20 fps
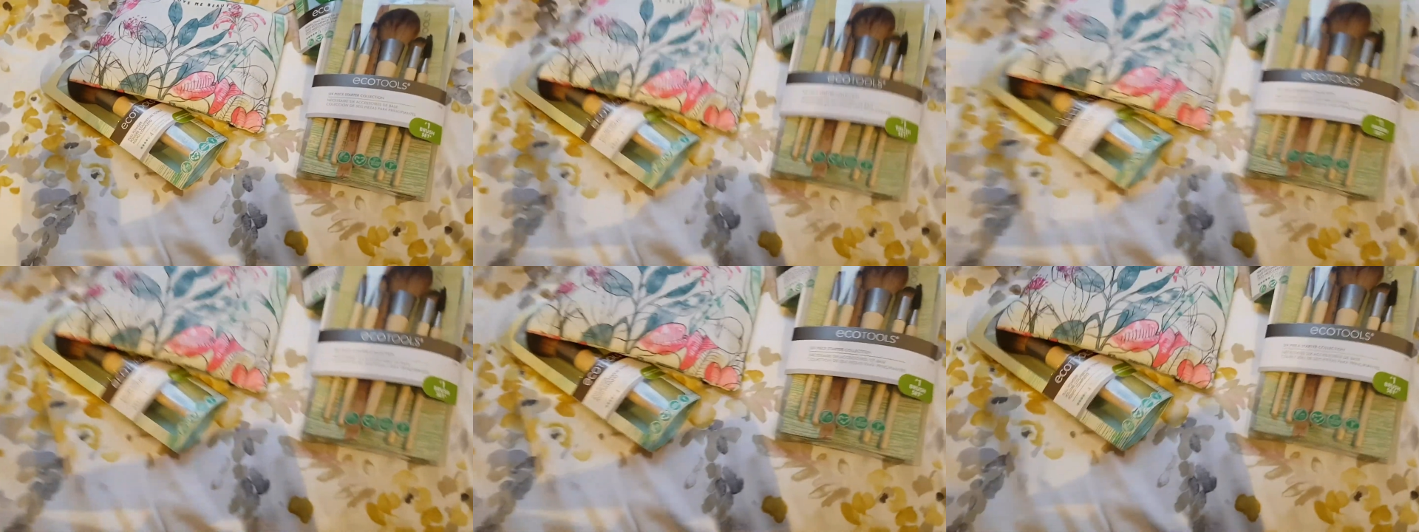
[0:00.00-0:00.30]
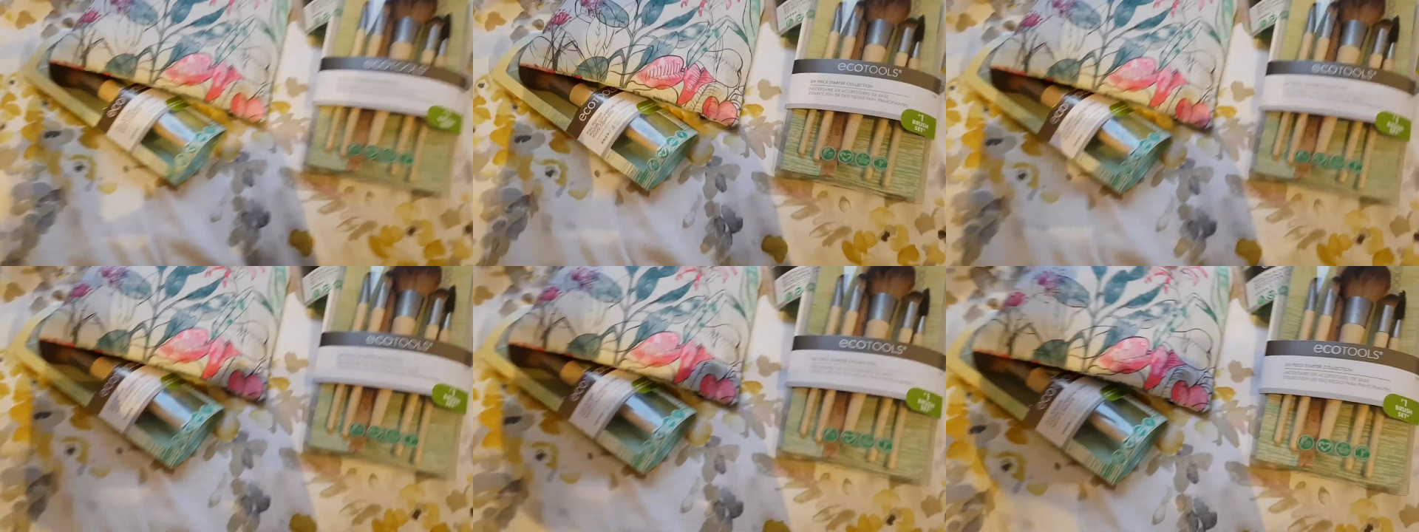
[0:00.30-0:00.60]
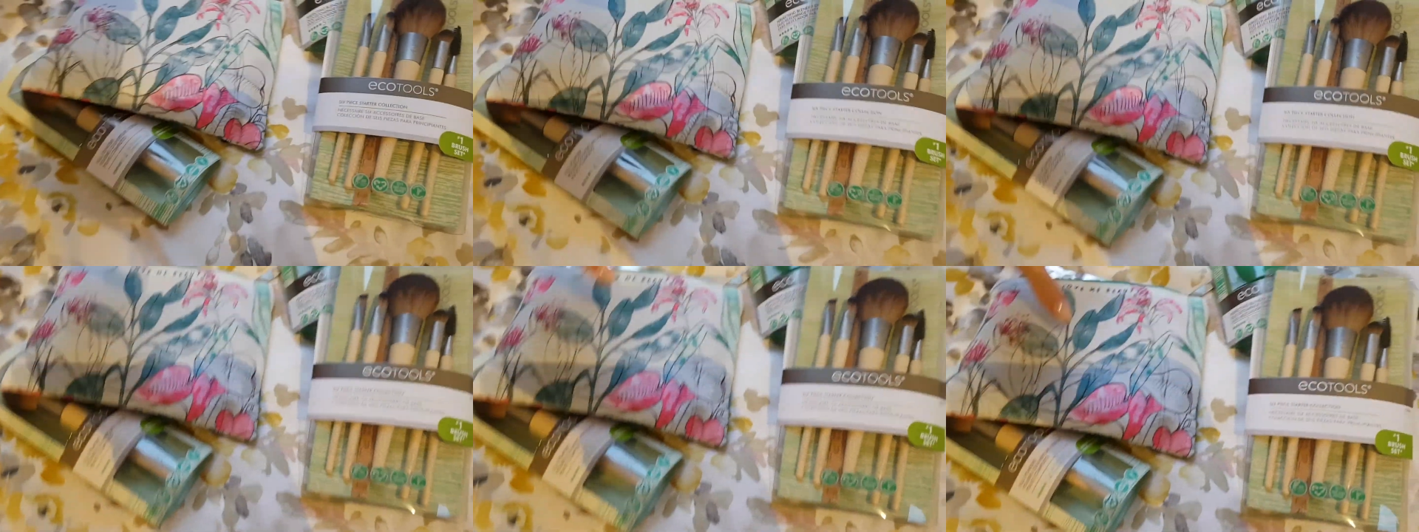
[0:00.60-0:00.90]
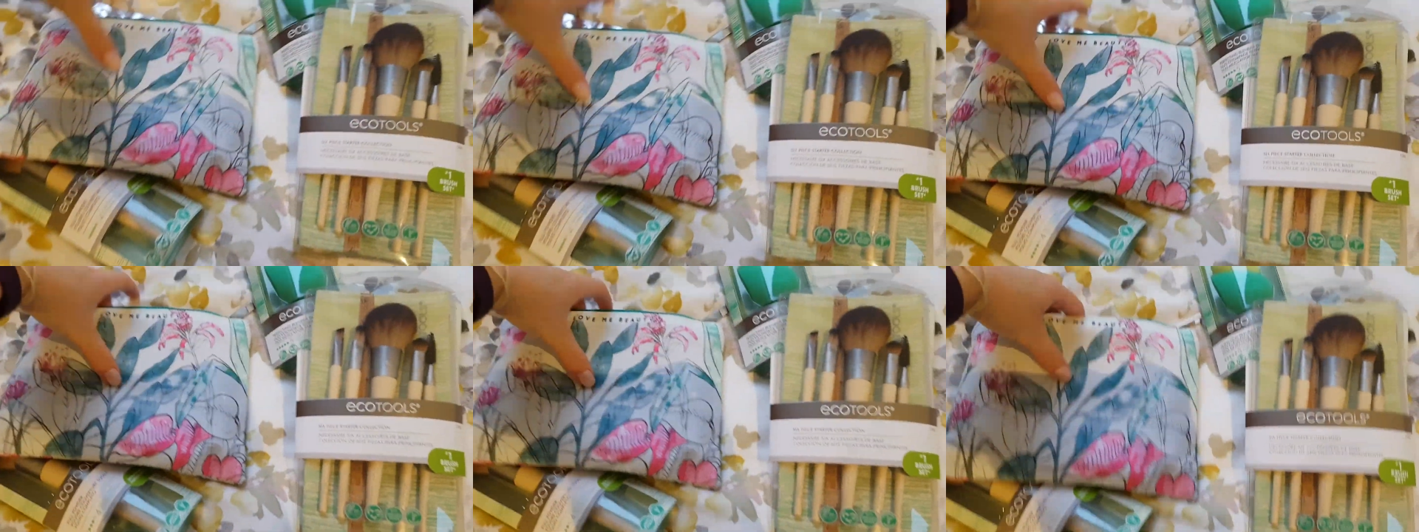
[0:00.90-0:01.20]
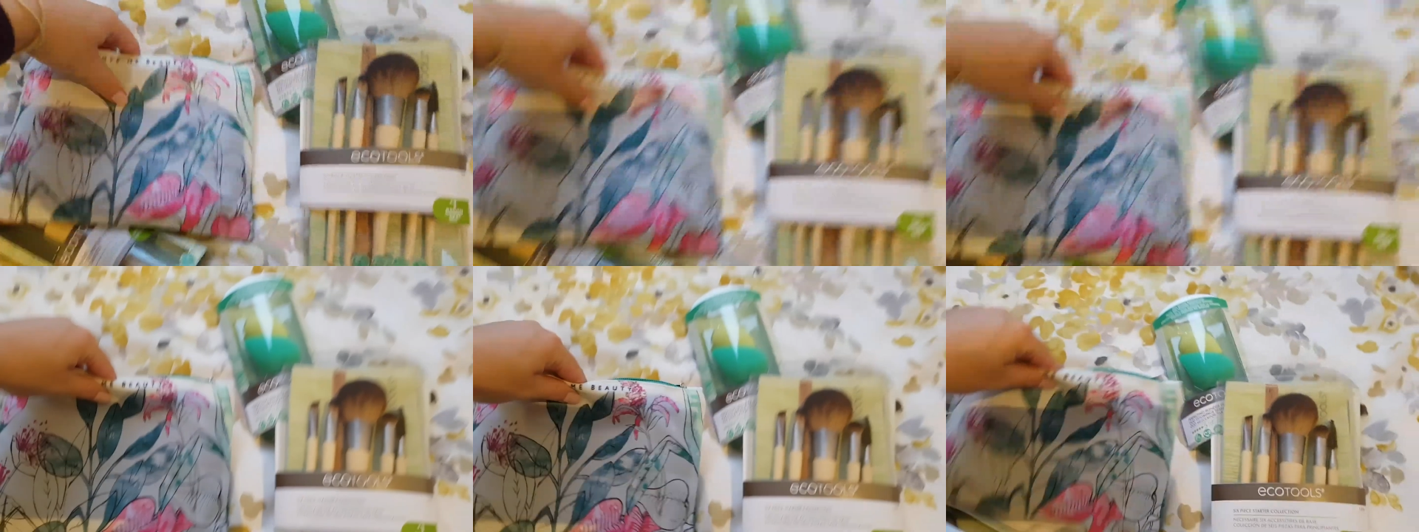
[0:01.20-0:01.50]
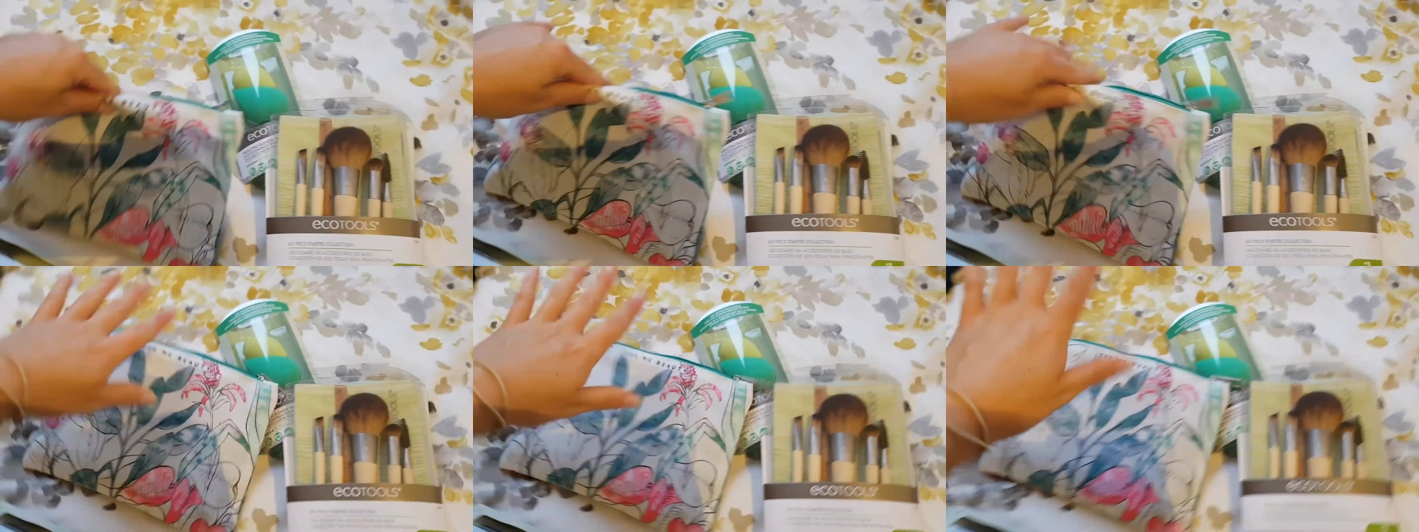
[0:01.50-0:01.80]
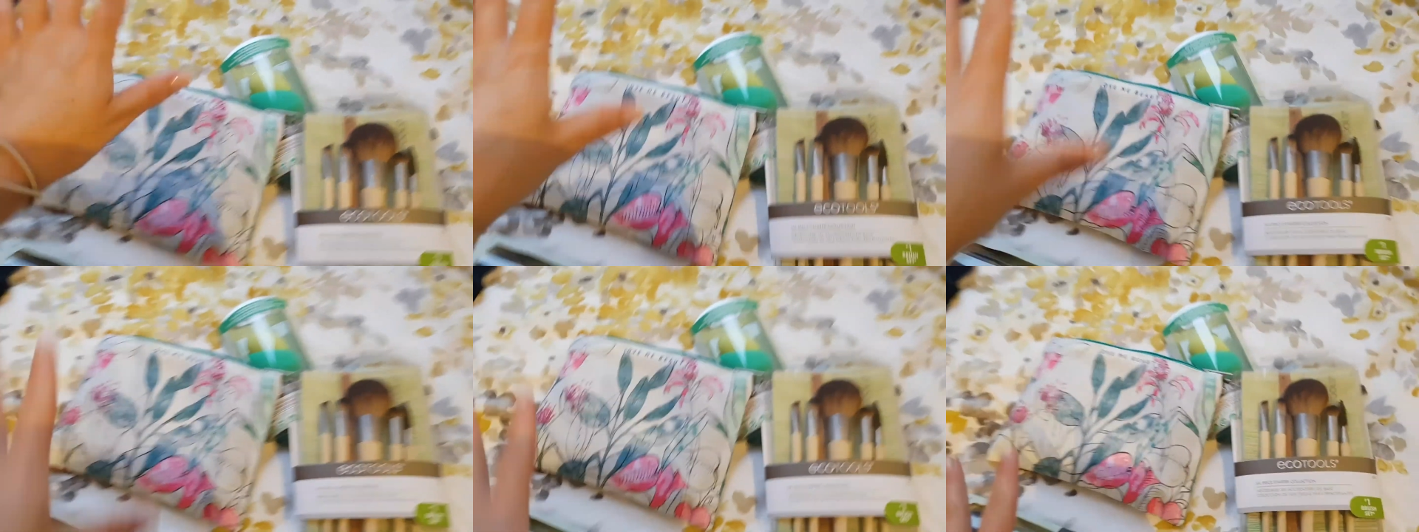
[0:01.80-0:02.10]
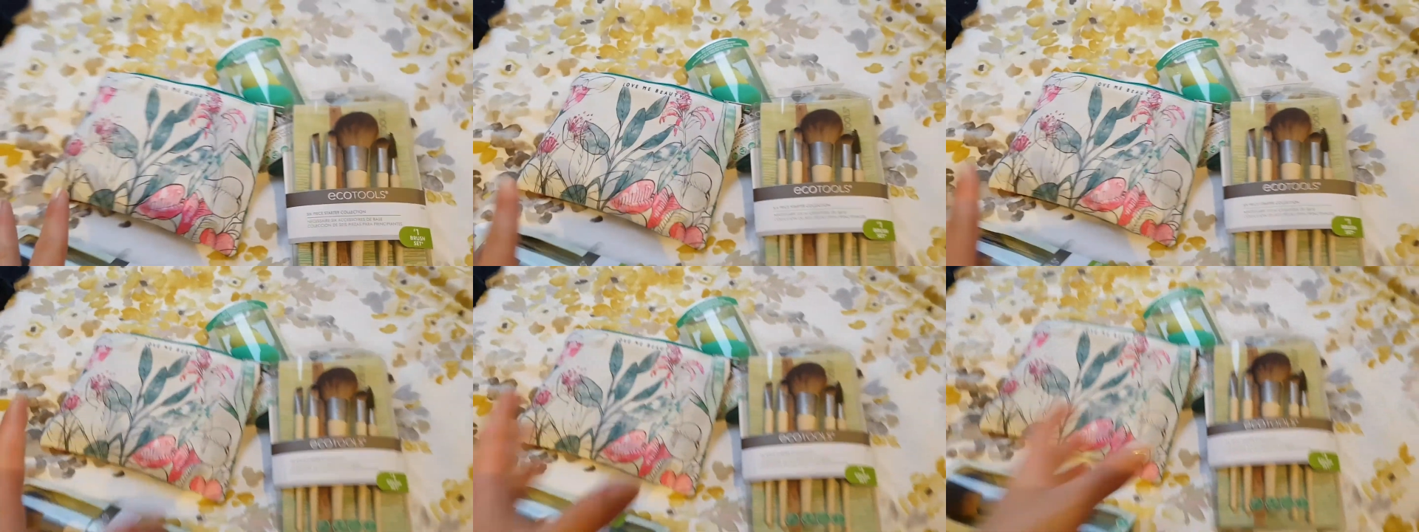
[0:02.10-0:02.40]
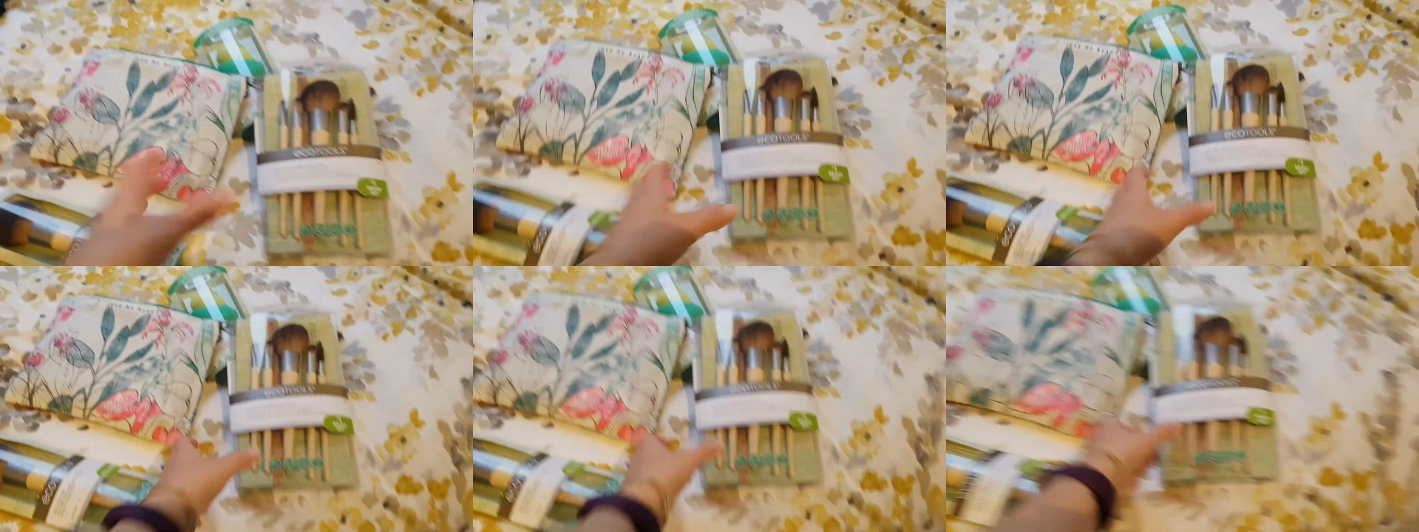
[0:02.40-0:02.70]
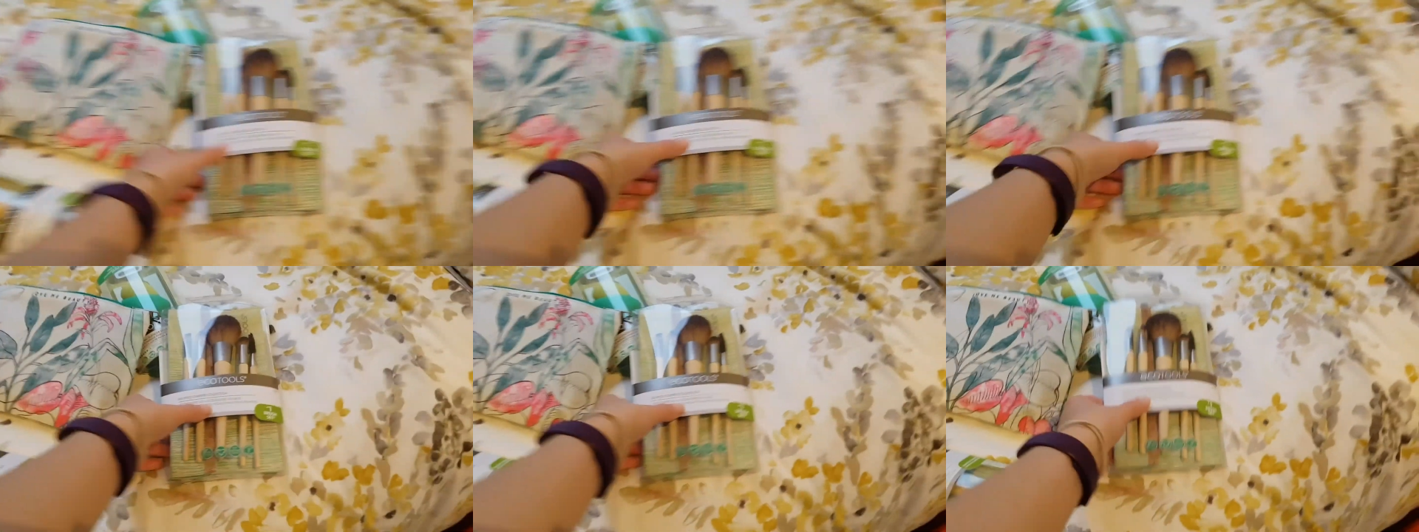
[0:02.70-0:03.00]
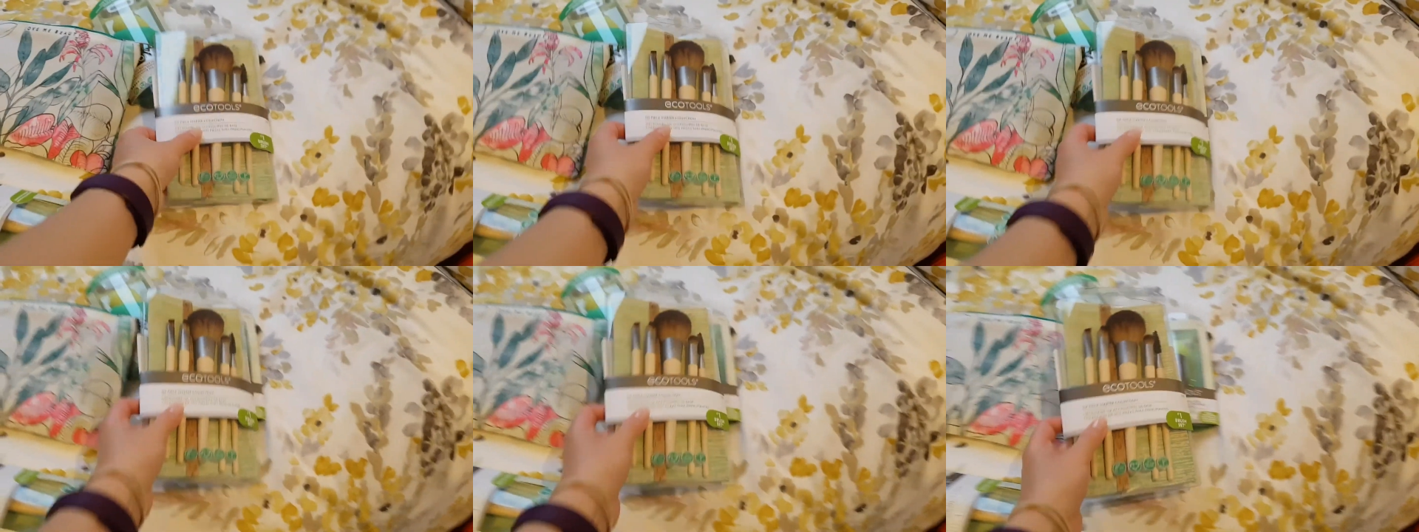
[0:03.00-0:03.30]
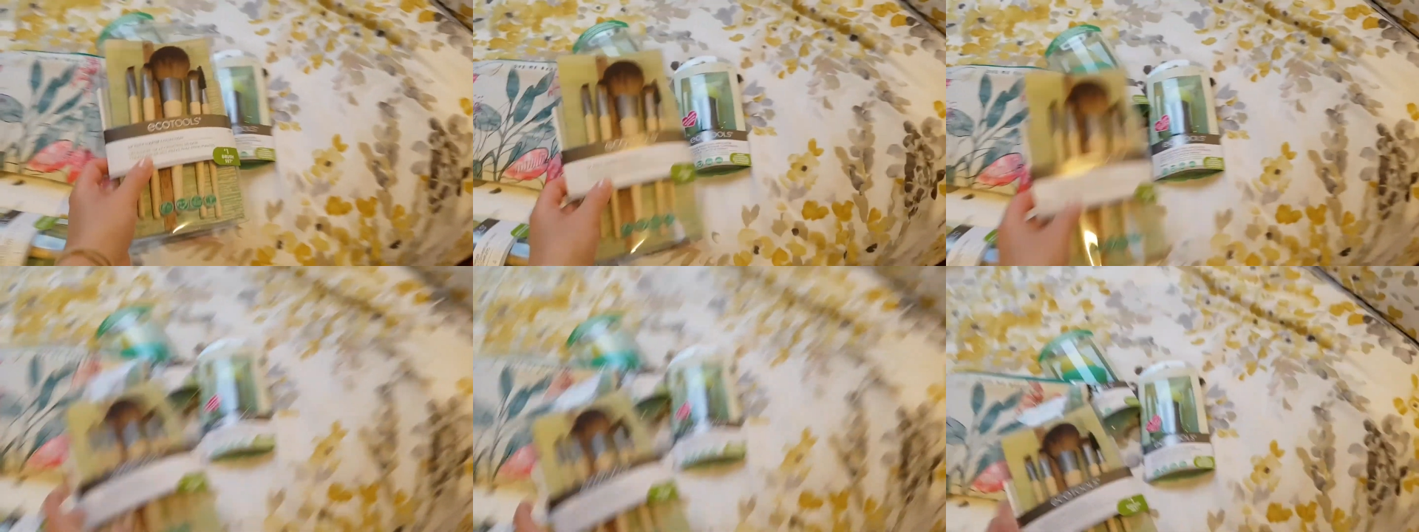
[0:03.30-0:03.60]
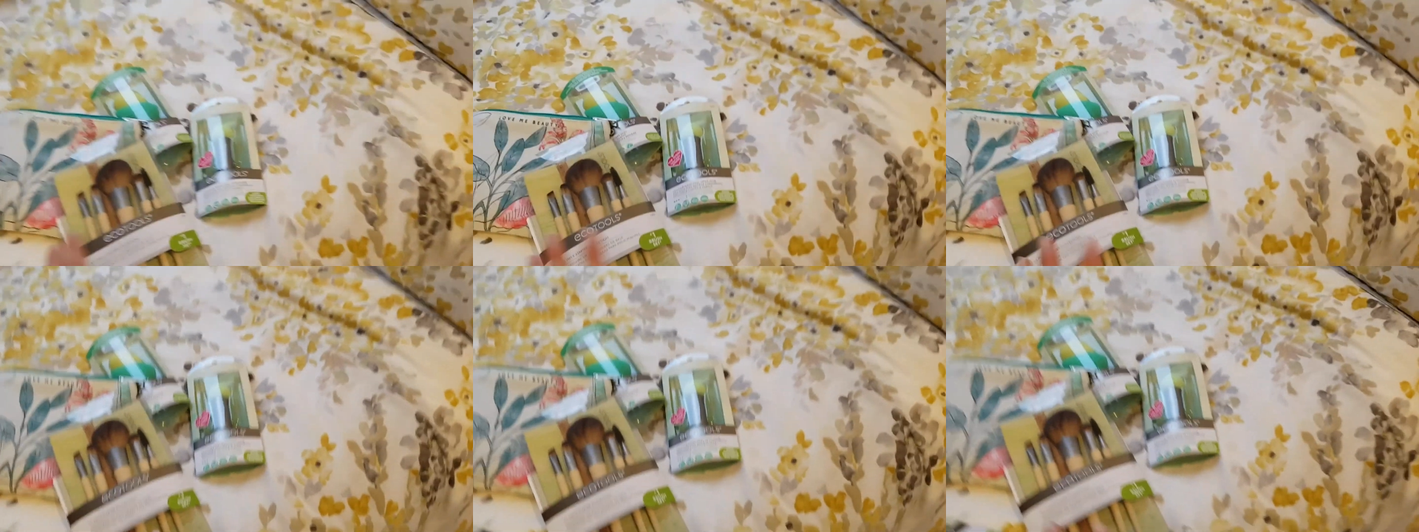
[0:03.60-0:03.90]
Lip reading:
(no speaker visible)